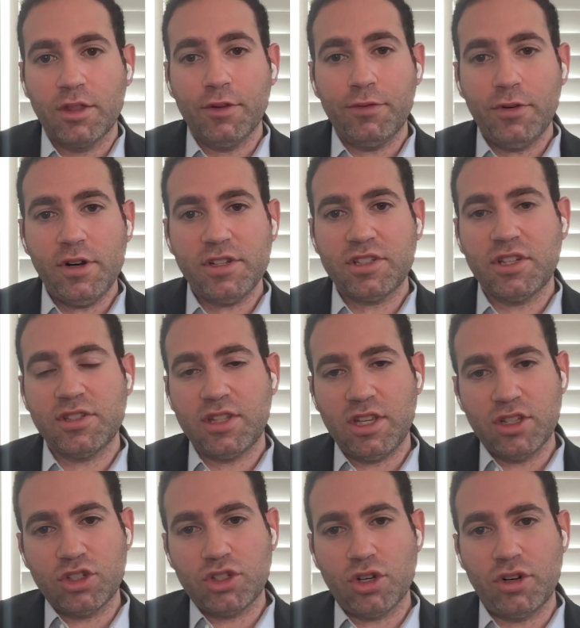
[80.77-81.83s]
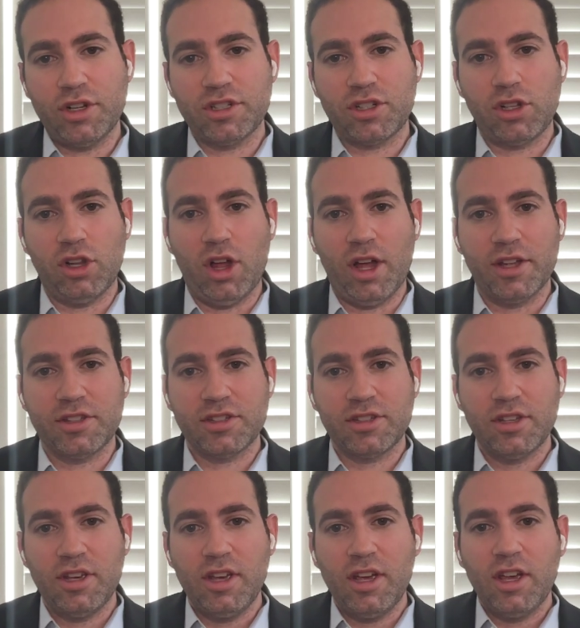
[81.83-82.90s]
The first is the insurance
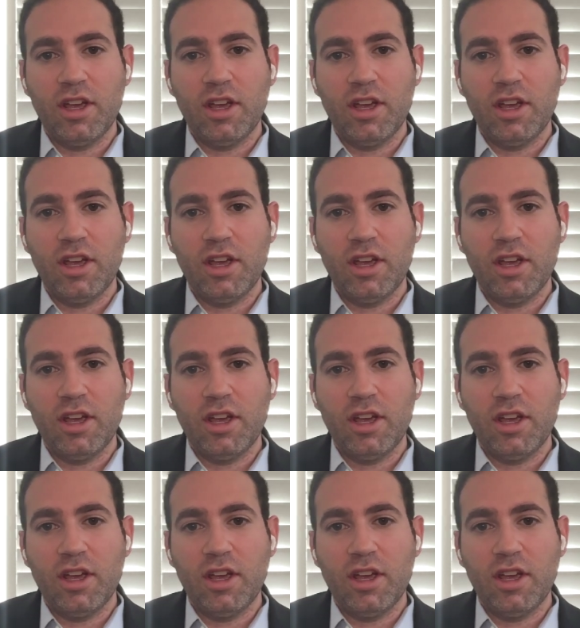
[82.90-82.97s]
clause.